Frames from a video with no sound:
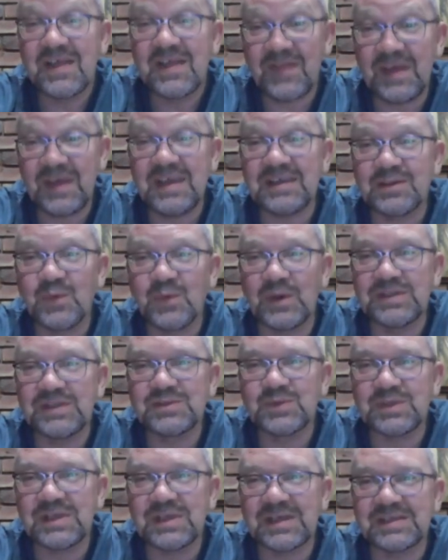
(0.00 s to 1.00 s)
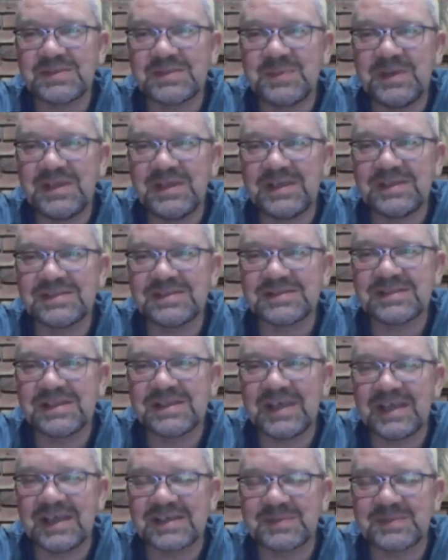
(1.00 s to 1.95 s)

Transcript: They are the ones with the experience and the